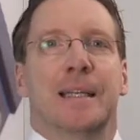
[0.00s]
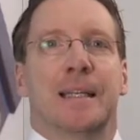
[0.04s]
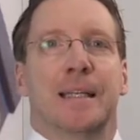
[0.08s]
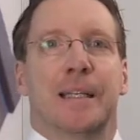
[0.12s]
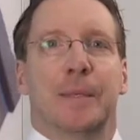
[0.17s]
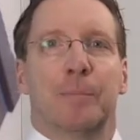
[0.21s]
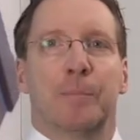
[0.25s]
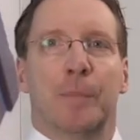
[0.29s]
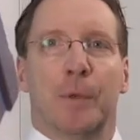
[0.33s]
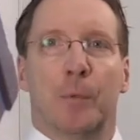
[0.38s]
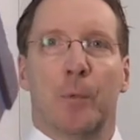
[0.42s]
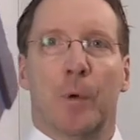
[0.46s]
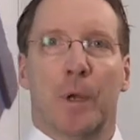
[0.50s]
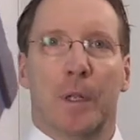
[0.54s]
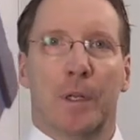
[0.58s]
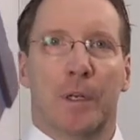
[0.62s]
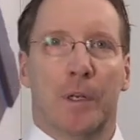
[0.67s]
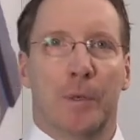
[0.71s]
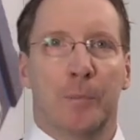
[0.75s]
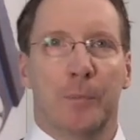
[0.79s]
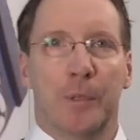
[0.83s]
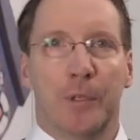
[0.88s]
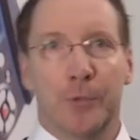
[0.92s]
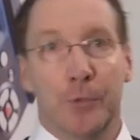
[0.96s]
Let me
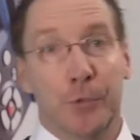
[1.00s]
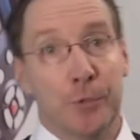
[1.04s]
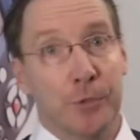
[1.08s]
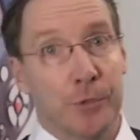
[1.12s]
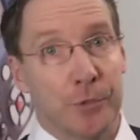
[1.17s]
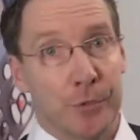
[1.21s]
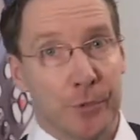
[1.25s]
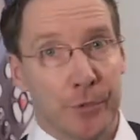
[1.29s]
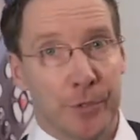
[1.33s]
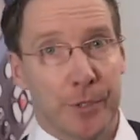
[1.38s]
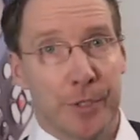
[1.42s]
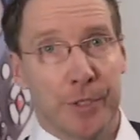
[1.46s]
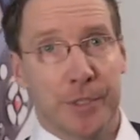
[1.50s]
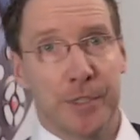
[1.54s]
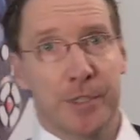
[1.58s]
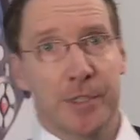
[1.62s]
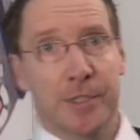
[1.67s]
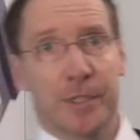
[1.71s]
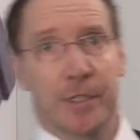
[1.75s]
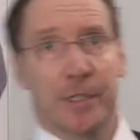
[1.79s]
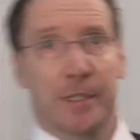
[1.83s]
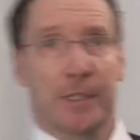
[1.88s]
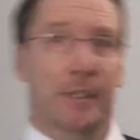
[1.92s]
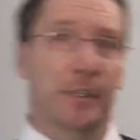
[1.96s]
welcome you to
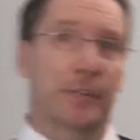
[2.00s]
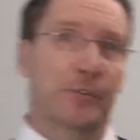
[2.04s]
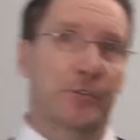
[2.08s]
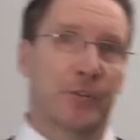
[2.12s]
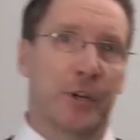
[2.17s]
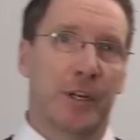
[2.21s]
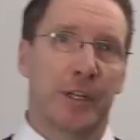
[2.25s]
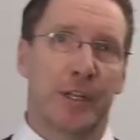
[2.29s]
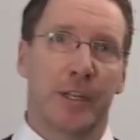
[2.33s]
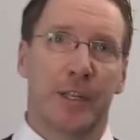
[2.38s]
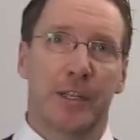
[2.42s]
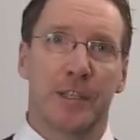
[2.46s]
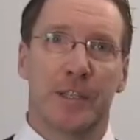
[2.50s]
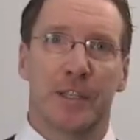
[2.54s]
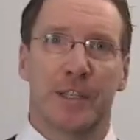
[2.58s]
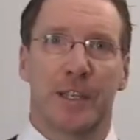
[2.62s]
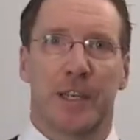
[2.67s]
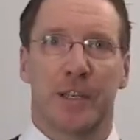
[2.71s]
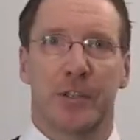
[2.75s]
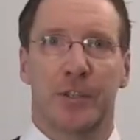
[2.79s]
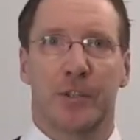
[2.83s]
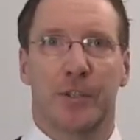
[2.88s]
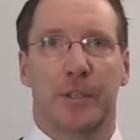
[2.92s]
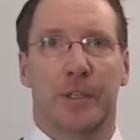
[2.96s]
this training
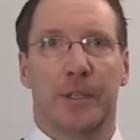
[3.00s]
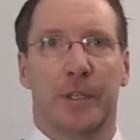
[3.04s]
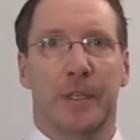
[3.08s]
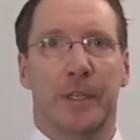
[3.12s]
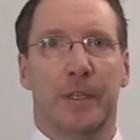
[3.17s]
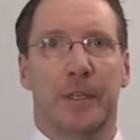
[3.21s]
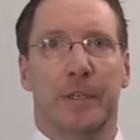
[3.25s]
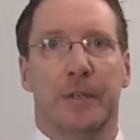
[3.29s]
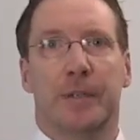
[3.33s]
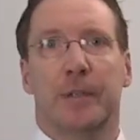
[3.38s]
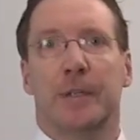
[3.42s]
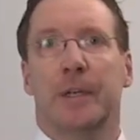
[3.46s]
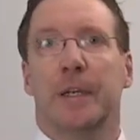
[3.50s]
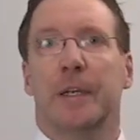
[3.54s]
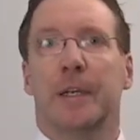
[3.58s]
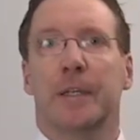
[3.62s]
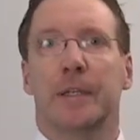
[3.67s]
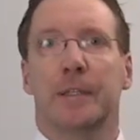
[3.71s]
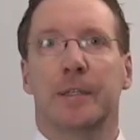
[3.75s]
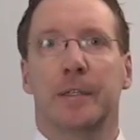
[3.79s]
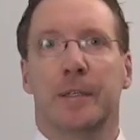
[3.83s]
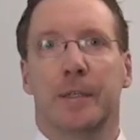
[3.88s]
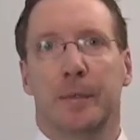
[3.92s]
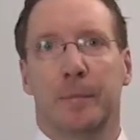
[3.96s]
session here
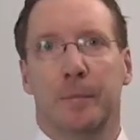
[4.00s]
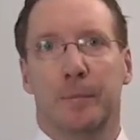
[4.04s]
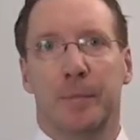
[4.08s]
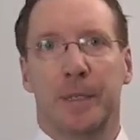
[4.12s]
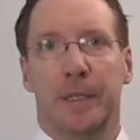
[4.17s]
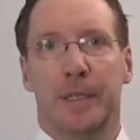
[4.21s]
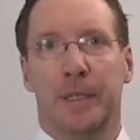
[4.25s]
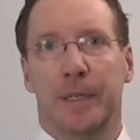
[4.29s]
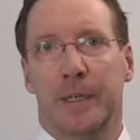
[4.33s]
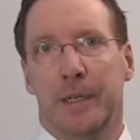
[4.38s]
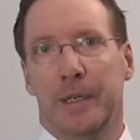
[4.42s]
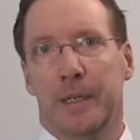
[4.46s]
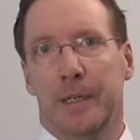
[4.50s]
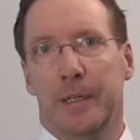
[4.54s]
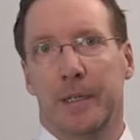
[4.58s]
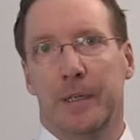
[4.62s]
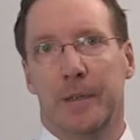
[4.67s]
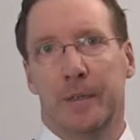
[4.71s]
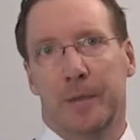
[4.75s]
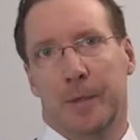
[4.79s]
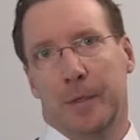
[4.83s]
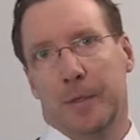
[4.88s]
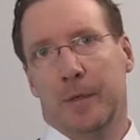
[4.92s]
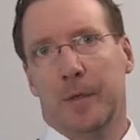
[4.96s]
at B&K
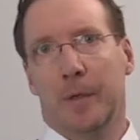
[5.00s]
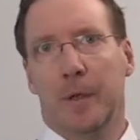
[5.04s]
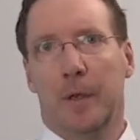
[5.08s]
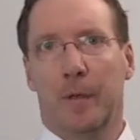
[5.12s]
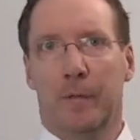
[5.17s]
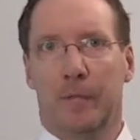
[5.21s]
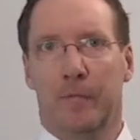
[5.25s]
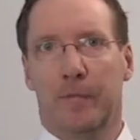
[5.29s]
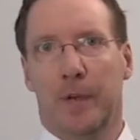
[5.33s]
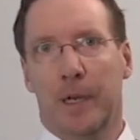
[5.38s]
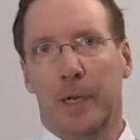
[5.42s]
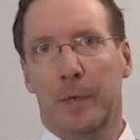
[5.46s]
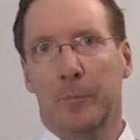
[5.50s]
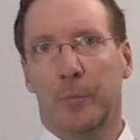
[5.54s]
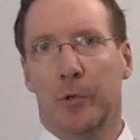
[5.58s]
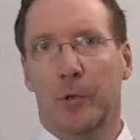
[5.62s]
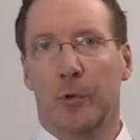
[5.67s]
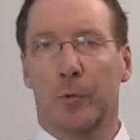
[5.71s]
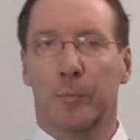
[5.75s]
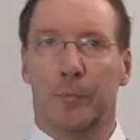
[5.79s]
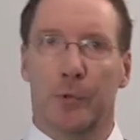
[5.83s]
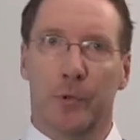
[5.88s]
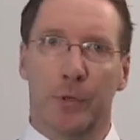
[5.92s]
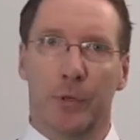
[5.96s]

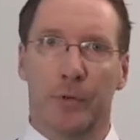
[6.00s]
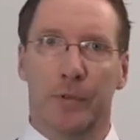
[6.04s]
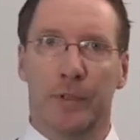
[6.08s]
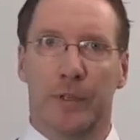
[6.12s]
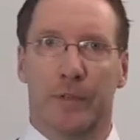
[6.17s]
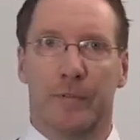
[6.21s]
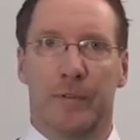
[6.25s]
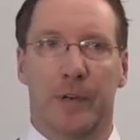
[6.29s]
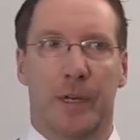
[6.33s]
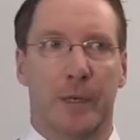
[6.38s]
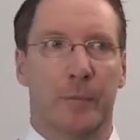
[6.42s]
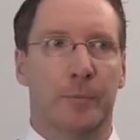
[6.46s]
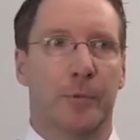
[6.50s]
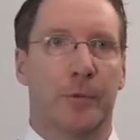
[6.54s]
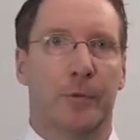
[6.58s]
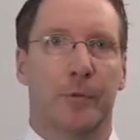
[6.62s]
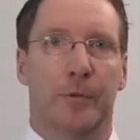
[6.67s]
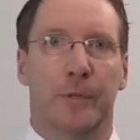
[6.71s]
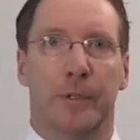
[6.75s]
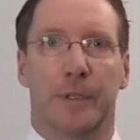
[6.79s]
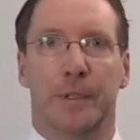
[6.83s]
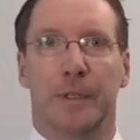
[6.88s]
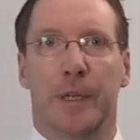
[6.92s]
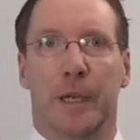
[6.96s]
Vibro, Brüel and Kjær
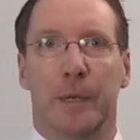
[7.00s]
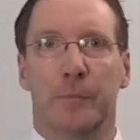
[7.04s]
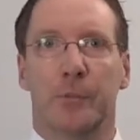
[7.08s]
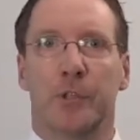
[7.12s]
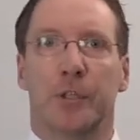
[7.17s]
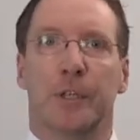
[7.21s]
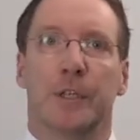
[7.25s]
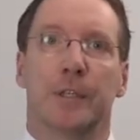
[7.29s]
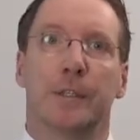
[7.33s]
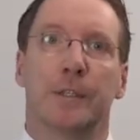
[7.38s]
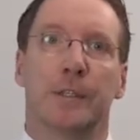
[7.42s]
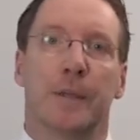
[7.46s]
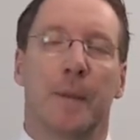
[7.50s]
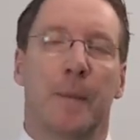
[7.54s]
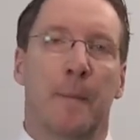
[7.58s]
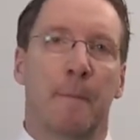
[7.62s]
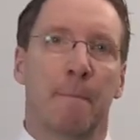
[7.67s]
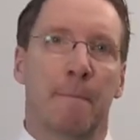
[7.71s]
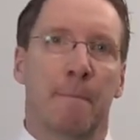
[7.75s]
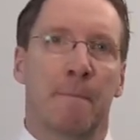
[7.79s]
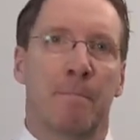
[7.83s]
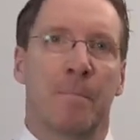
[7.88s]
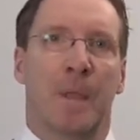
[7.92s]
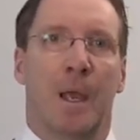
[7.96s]
Vibro in Darmstadt.
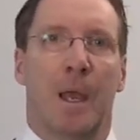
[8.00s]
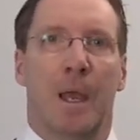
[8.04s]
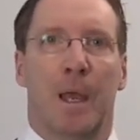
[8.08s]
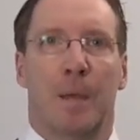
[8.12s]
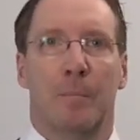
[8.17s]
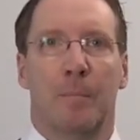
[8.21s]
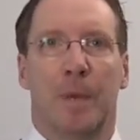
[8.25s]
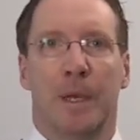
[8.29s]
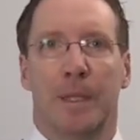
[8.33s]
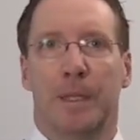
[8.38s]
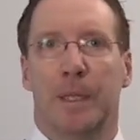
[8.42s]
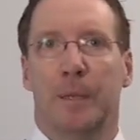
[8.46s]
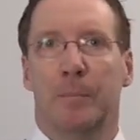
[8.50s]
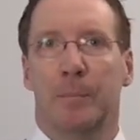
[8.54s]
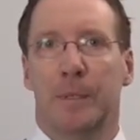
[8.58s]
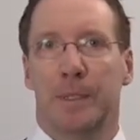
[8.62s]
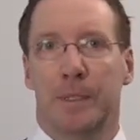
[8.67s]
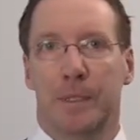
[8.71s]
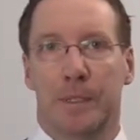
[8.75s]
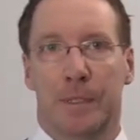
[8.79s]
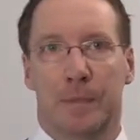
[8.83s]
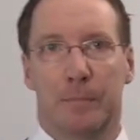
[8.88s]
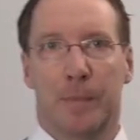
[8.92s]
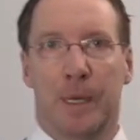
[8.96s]
My name
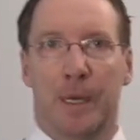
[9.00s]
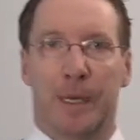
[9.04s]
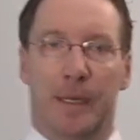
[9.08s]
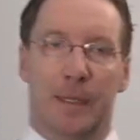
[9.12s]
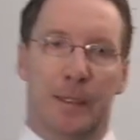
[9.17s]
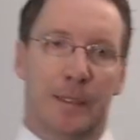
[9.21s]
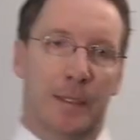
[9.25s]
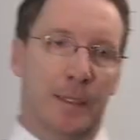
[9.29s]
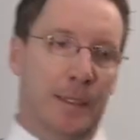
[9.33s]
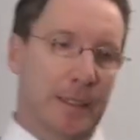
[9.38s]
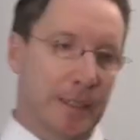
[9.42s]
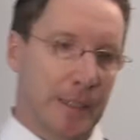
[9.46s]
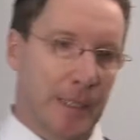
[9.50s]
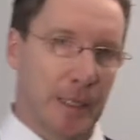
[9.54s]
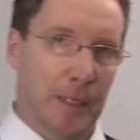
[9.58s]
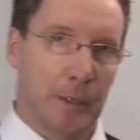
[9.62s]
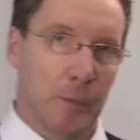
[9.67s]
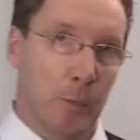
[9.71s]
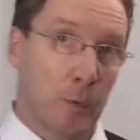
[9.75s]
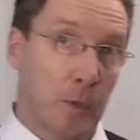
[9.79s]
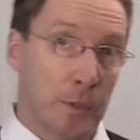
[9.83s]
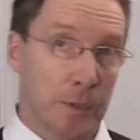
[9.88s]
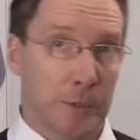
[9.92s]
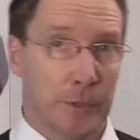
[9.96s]
is Michael and I
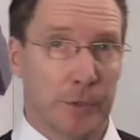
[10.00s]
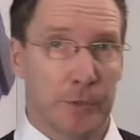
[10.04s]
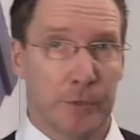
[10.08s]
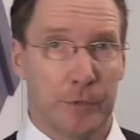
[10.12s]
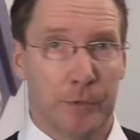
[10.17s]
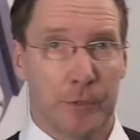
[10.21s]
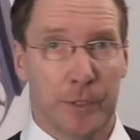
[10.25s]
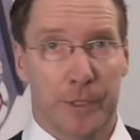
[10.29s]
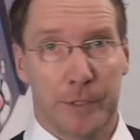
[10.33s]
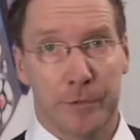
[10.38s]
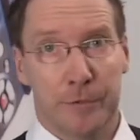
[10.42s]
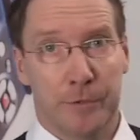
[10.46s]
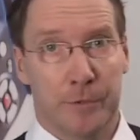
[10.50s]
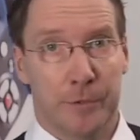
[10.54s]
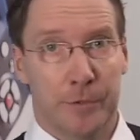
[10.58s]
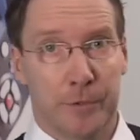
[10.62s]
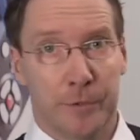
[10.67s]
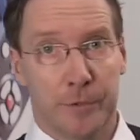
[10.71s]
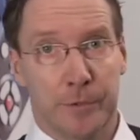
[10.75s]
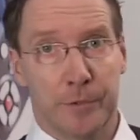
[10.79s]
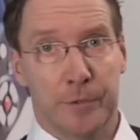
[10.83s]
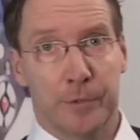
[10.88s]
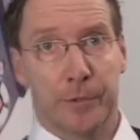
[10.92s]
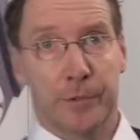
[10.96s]
want to
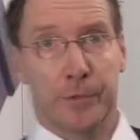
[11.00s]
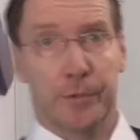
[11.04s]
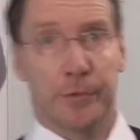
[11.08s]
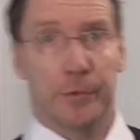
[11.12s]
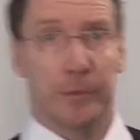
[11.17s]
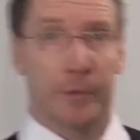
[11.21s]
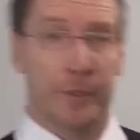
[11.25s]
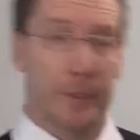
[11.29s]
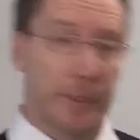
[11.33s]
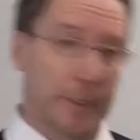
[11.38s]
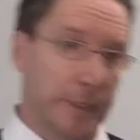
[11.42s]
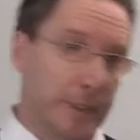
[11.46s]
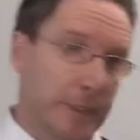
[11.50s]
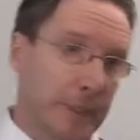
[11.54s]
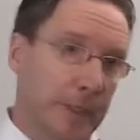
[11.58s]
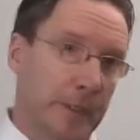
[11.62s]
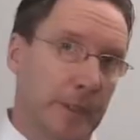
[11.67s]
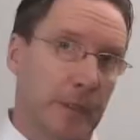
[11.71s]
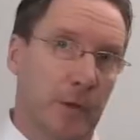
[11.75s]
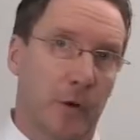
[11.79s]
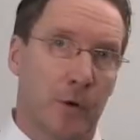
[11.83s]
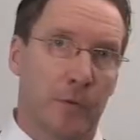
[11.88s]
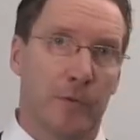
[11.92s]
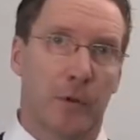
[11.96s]
introduce to you
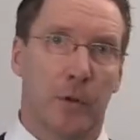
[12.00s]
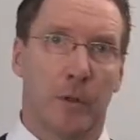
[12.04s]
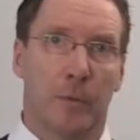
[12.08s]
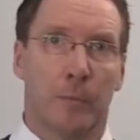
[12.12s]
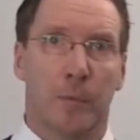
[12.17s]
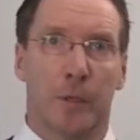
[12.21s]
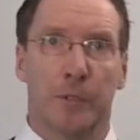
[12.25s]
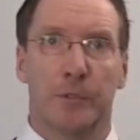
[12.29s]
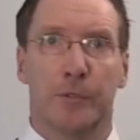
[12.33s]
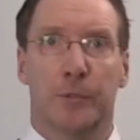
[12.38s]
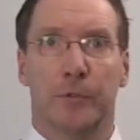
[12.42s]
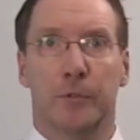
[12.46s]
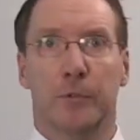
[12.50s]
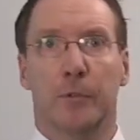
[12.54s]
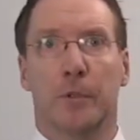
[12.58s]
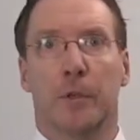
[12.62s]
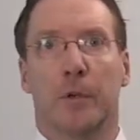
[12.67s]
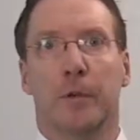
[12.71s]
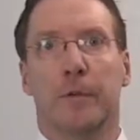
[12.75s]
the overall module